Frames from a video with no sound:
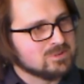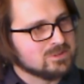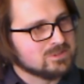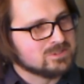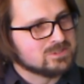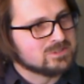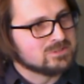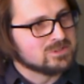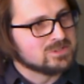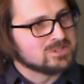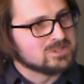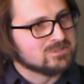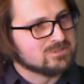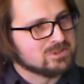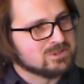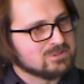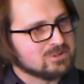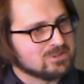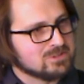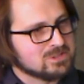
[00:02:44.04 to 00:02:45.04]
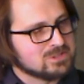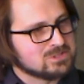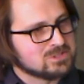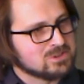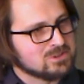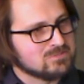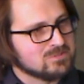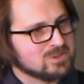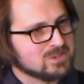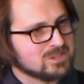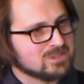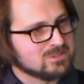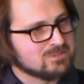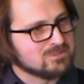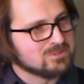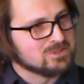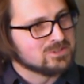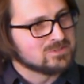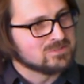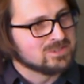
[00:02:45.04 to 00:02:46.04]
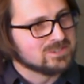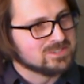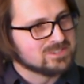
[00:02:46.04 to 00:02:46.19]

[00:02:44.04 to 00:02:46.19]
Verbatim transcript: to interview on this topic in the first place?